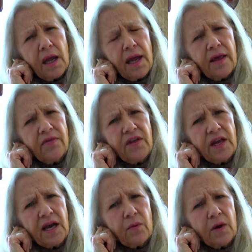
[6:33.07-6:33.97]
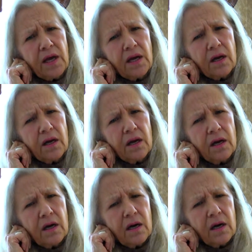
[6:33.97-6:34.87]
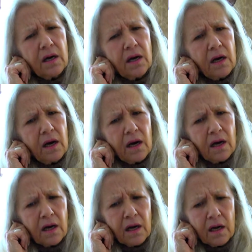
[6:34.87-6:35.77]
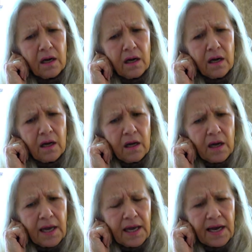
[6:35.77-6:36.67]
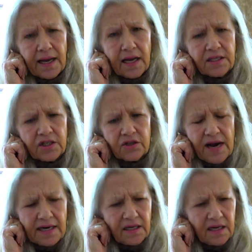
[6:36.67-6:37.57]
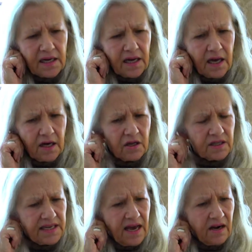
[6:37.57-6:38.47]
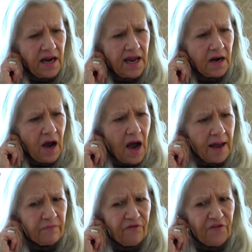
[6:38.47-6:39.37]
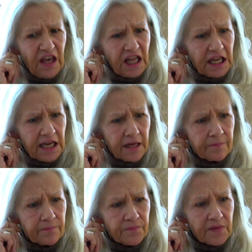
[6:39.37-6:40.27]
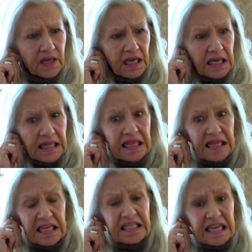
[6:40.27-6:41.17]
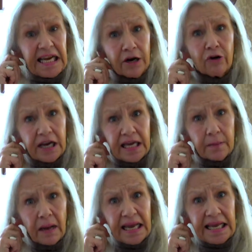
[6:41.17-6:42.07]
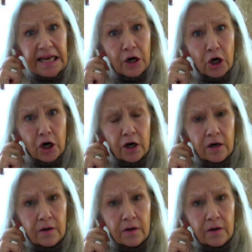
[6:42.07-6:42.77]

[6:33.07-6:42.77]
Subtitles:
And then I went, "Huh." And I got distracted, and I kind of looked down, and I'm feeling this earring in my ear.